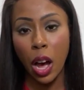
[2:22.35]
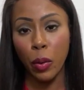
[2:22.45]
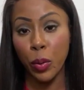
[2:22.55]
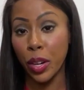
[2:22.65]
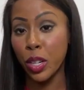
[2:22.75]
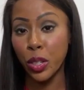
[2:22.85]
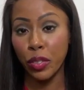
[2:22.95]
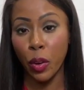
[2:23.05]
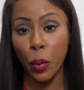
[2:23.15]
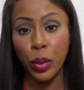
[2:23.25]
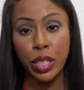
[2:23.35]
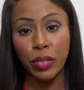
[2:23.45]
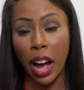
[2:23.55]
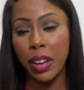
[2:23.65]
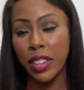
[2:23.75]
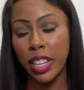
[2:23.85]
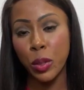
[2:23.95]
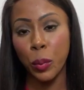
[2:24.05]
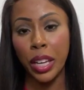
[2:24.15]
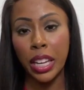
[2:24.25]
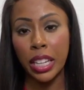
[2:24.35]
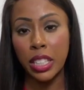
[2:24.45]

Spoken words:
We register voters 5 days a week.